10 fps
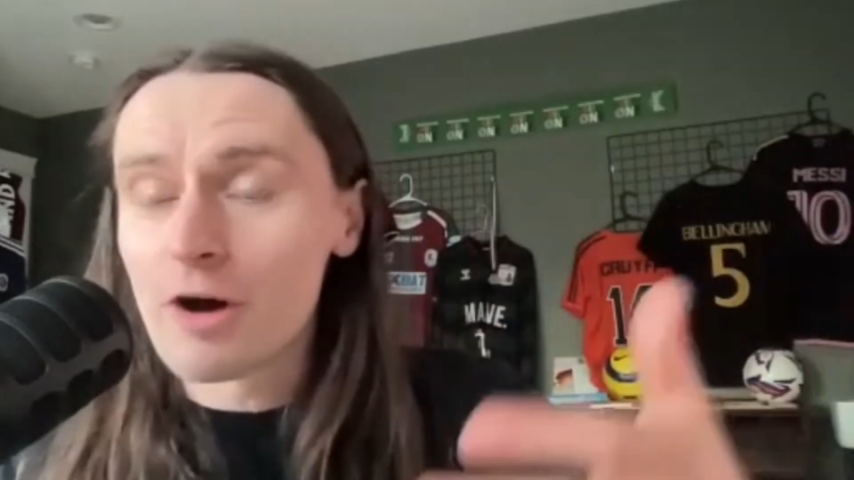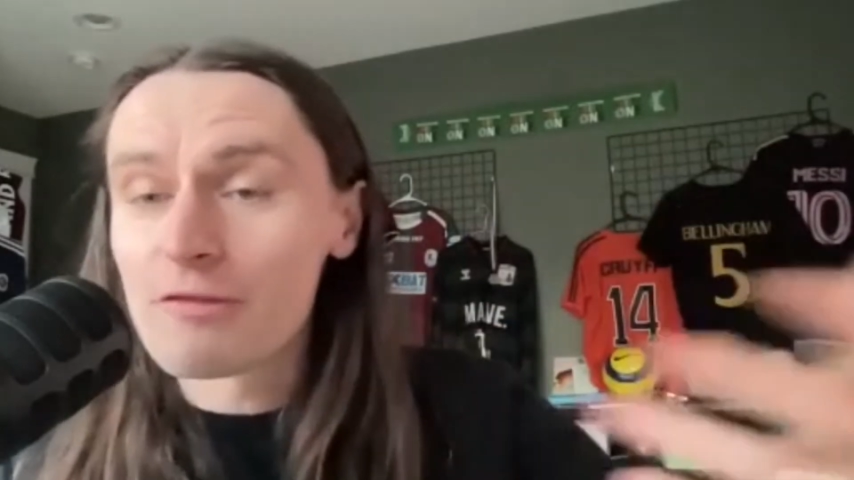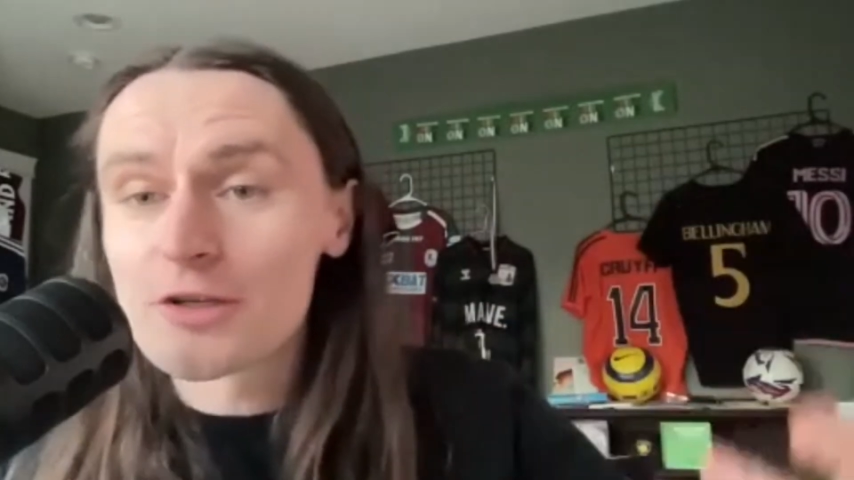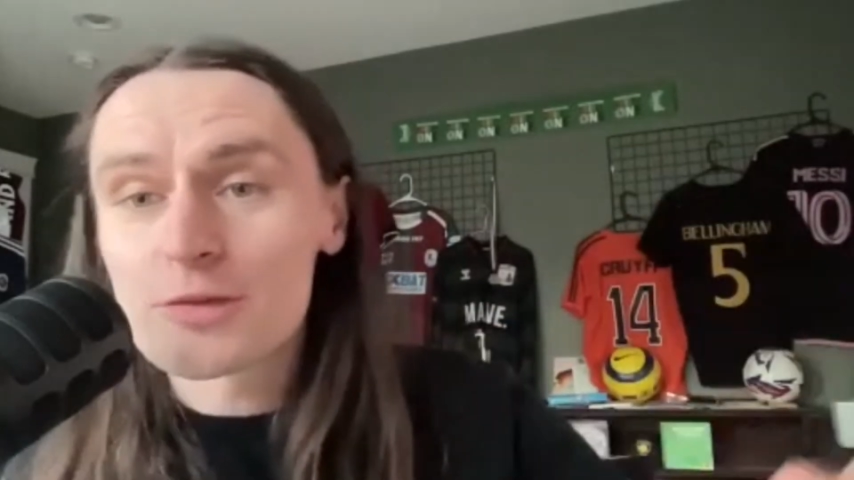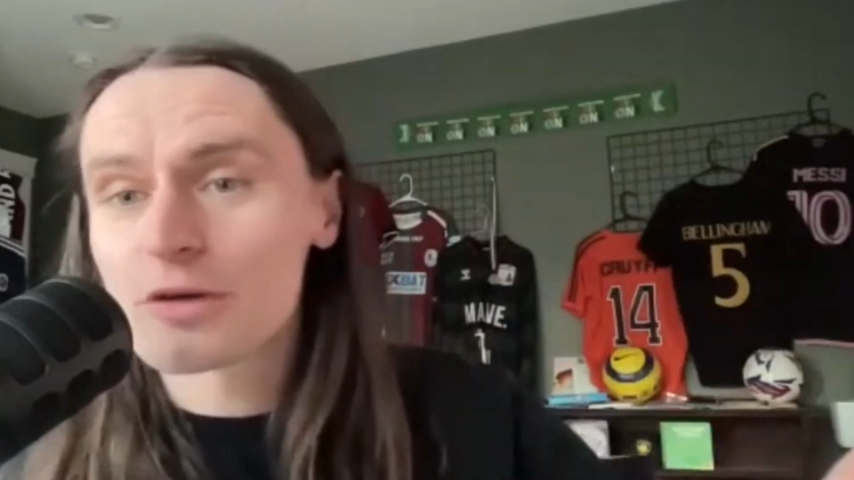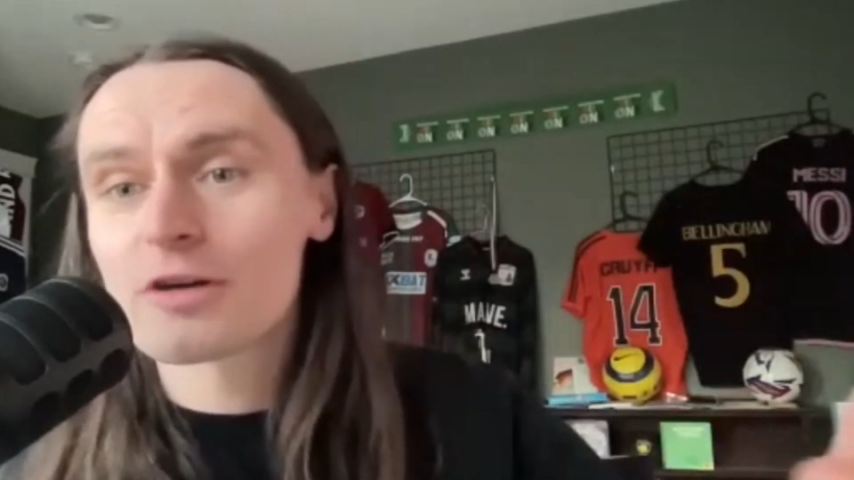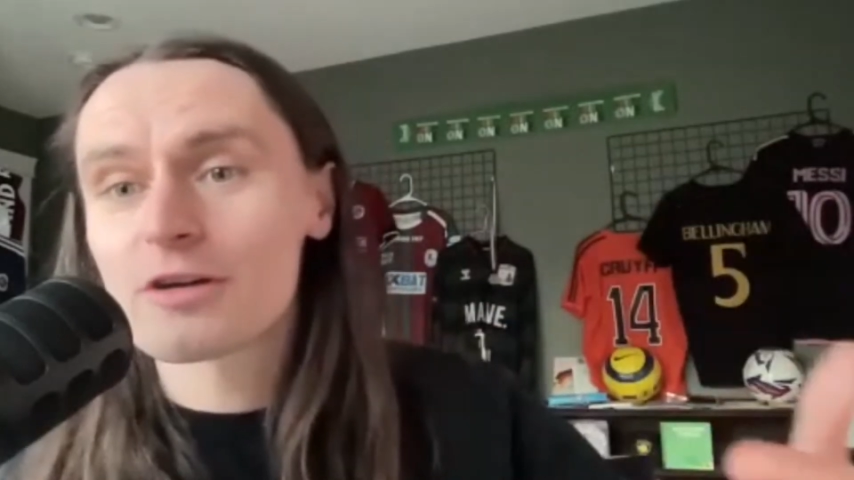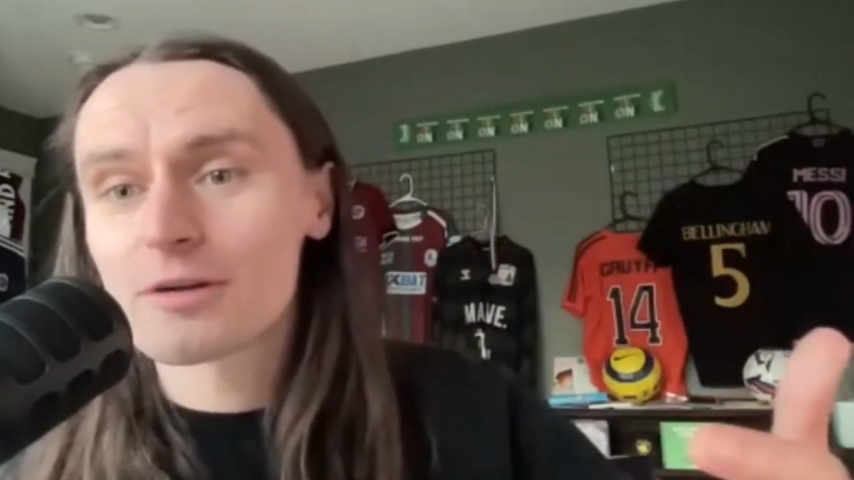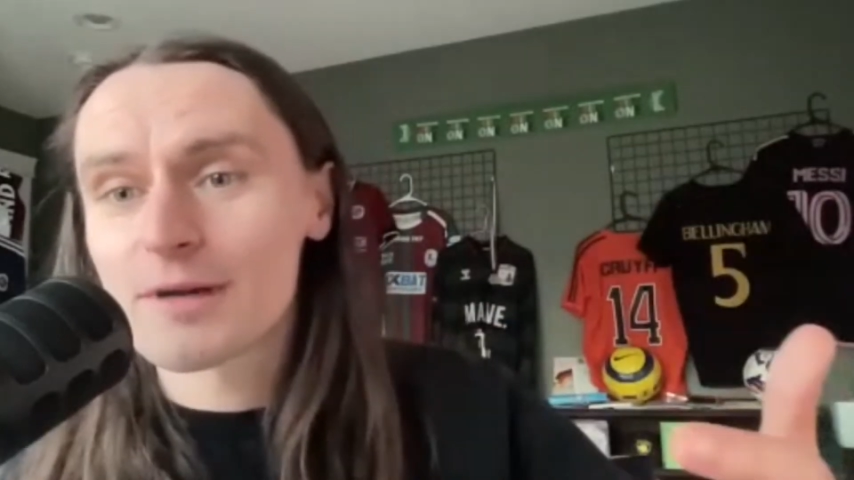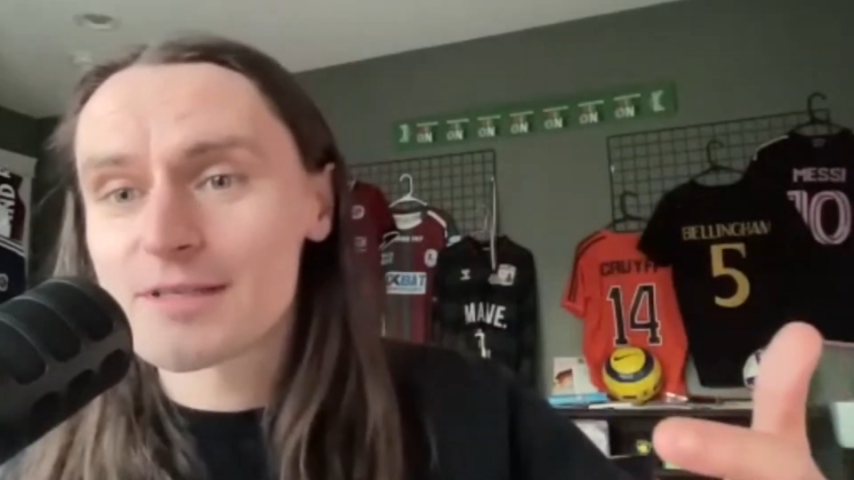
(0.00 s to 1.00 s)
office
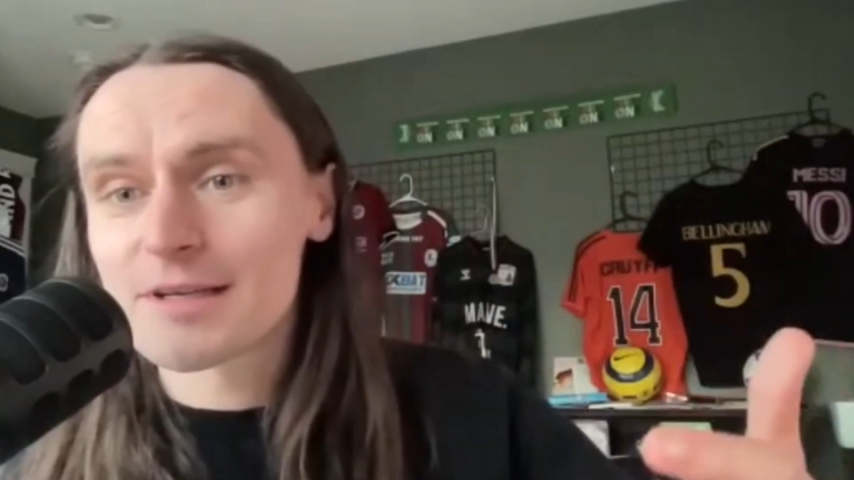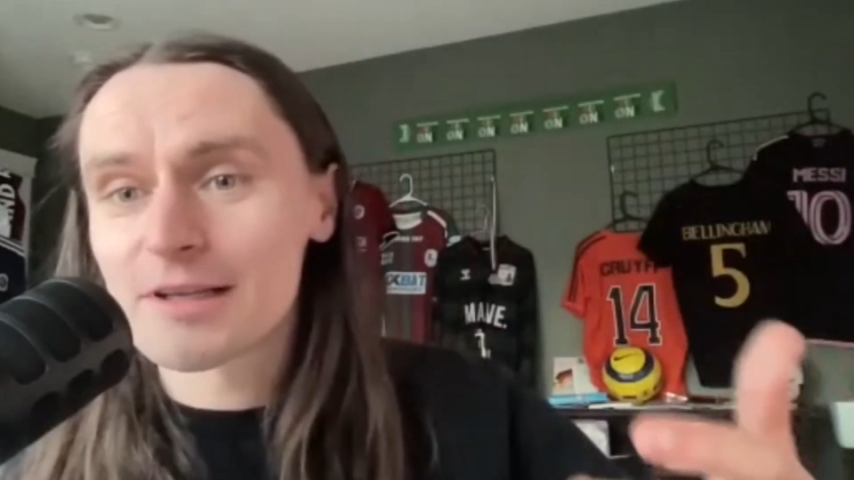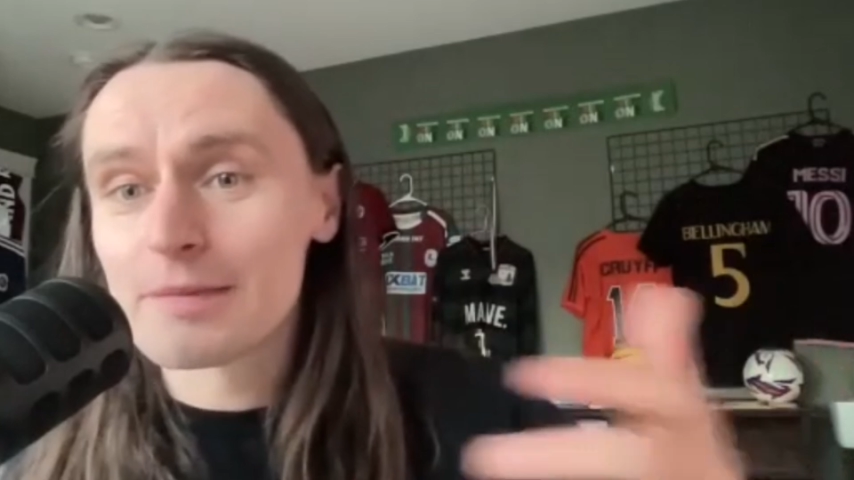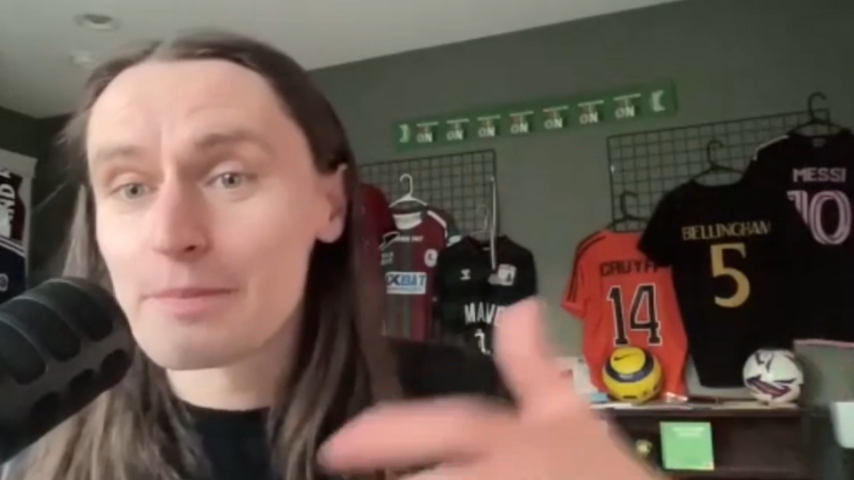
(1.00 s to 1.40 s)
worker to basically